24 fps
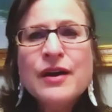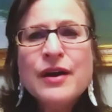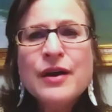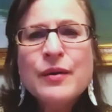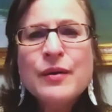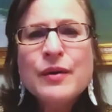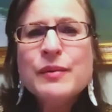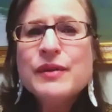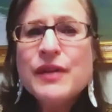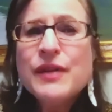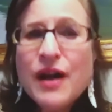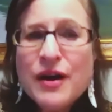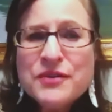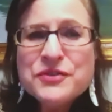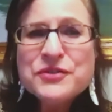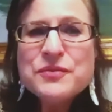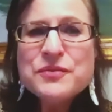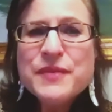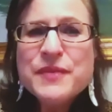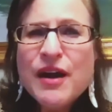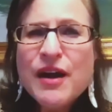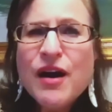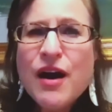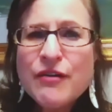we will also
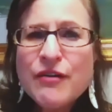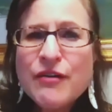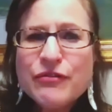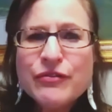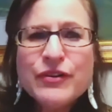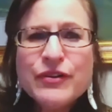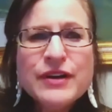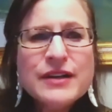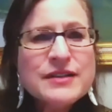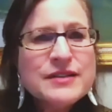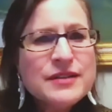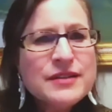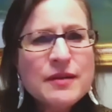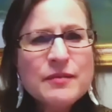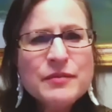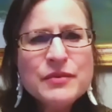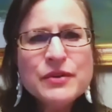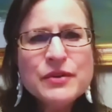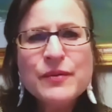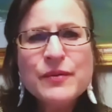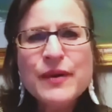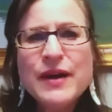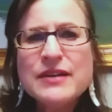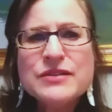be offering some
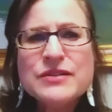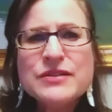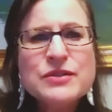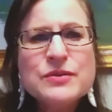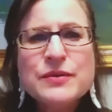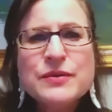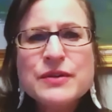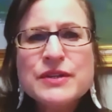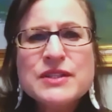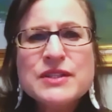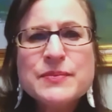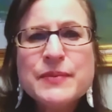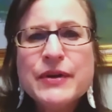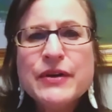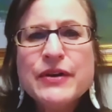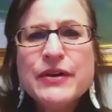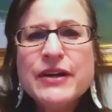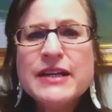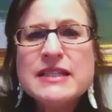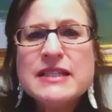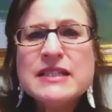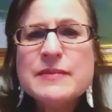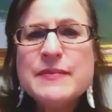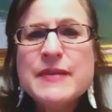new ways to
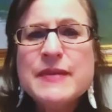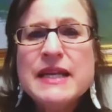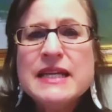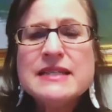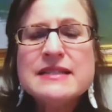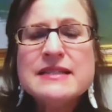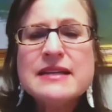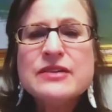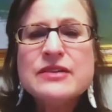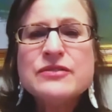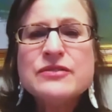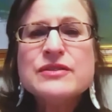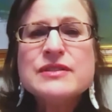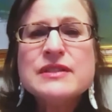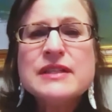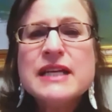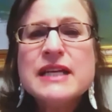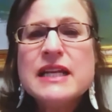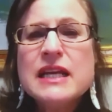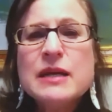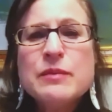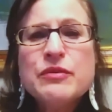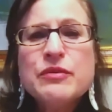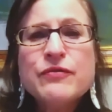experience Meany Center's
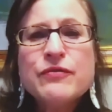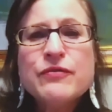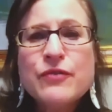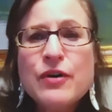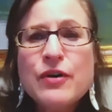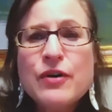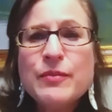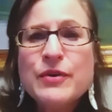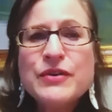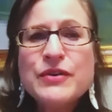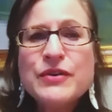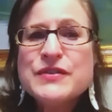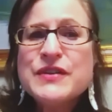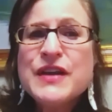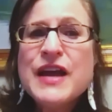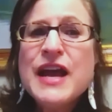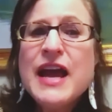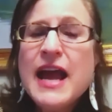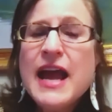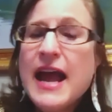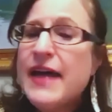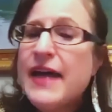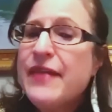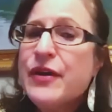leading performers
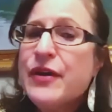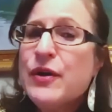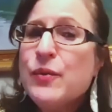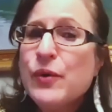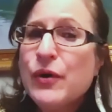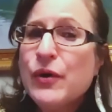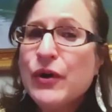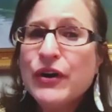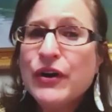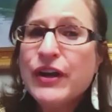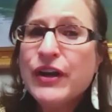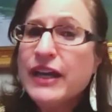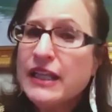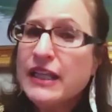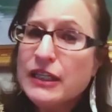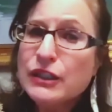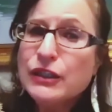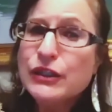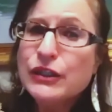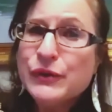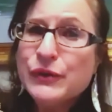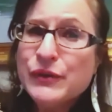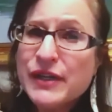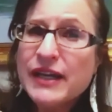and their work,
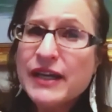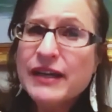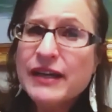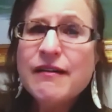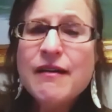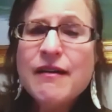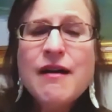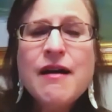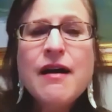including